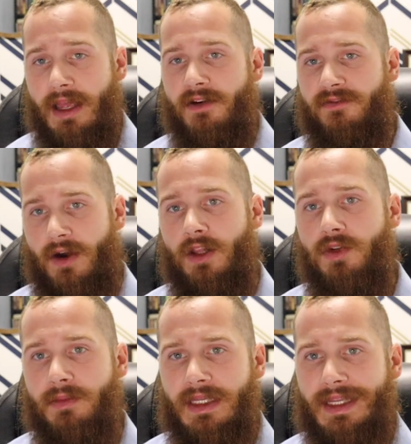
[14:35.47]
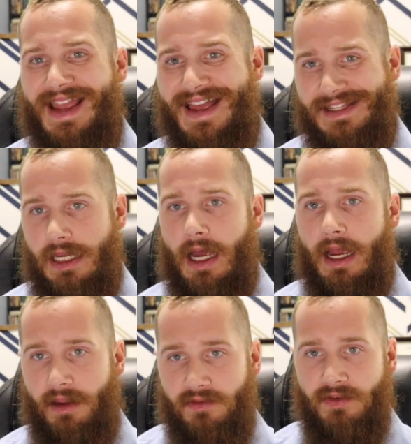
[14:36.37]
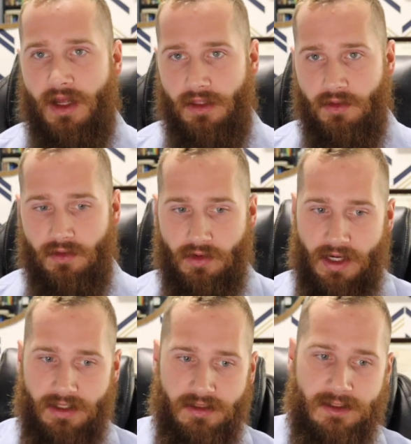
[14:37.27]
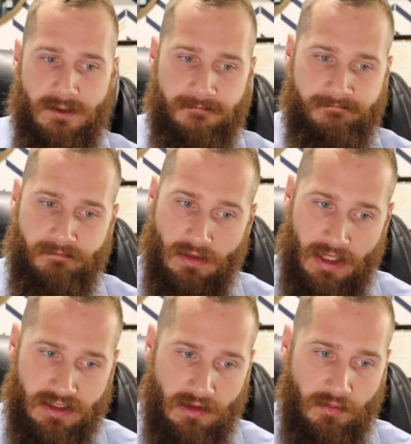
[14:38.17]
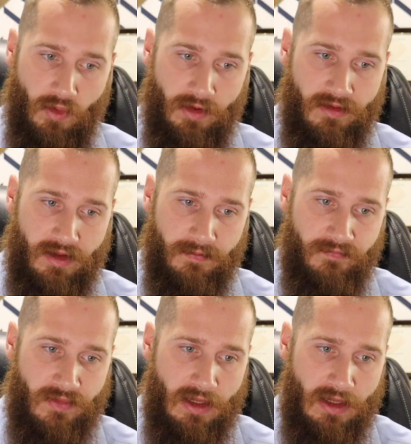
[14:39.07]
Follow me as I follow Christ. That's an important thing.